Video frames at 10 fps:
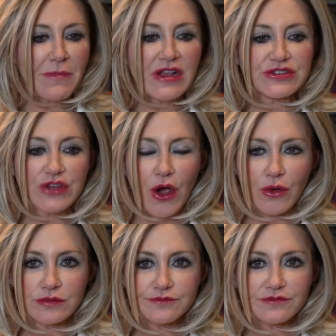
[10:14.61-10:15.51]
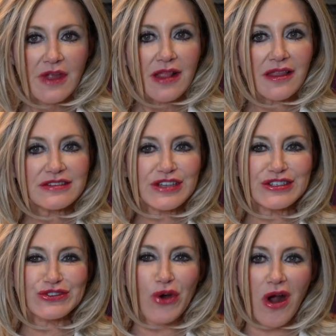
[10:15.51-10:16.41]
So let's get
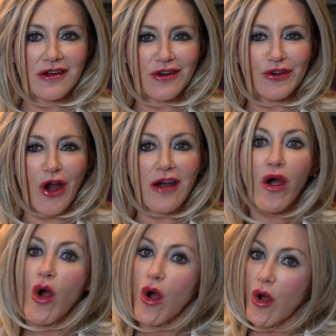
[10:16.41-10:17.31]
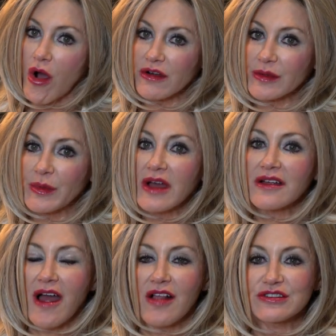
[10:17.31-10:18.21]
started on our autumn
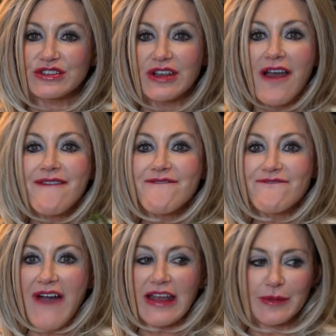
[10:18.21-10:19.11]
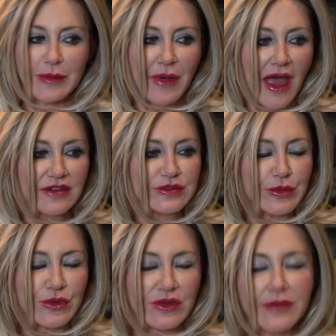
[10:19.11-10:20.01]
collagen vitamin pack
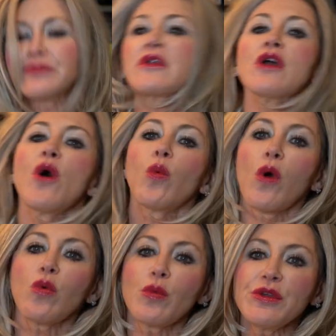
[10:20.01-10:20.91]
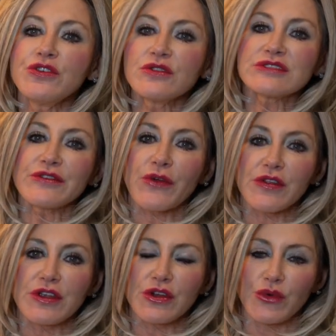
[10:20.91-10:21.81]
smoothie. What we'll be using for
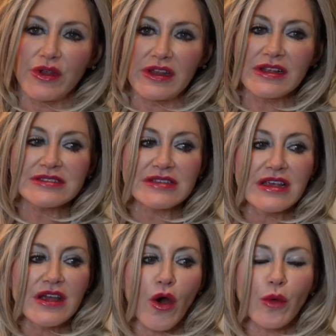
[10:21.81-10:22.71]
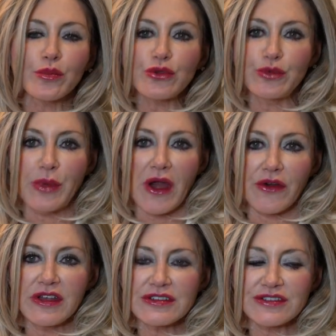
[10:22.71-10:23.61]
the ingredients are
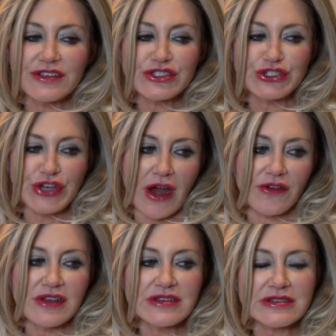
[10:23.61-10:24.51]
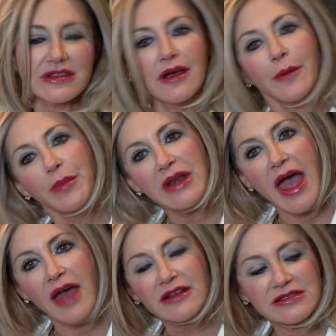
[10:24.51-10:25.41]
blueberries, cherries,
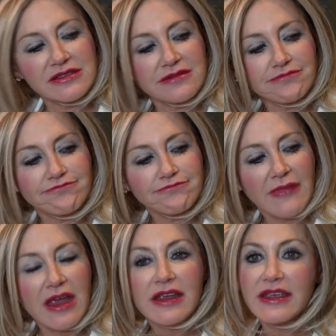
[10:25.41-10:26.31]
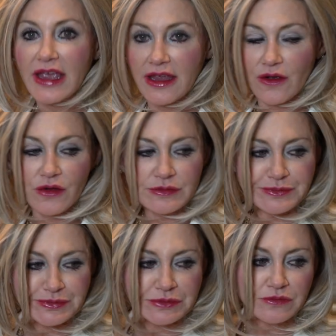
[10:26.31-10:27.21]
bananas, kale,
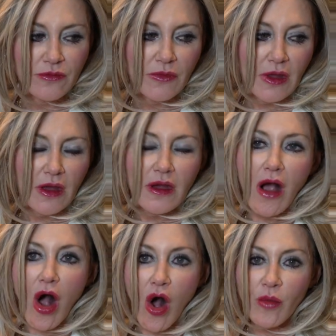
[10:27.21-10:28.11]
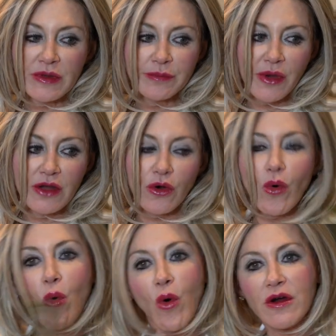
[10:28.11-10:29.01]
almond
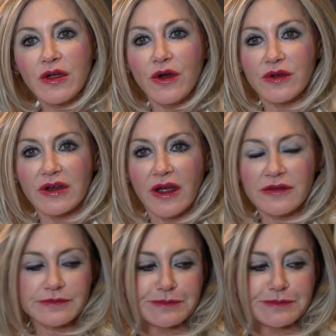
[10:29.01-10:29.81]
butter or coconut.